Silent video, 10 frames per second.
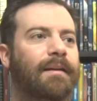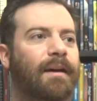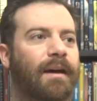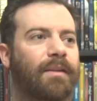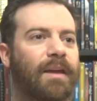
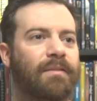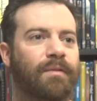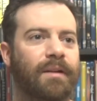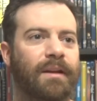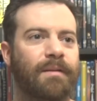Uh,
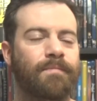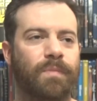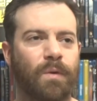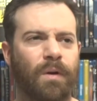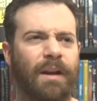thankfully,
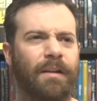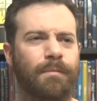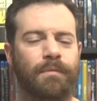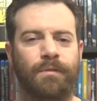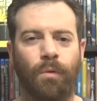we're going to get
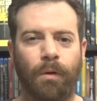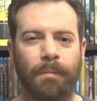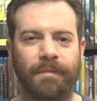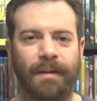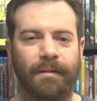some
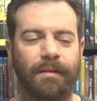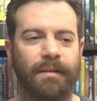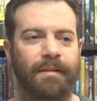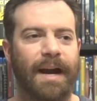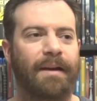storms, and they'll
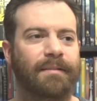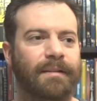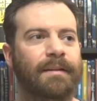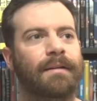clear out and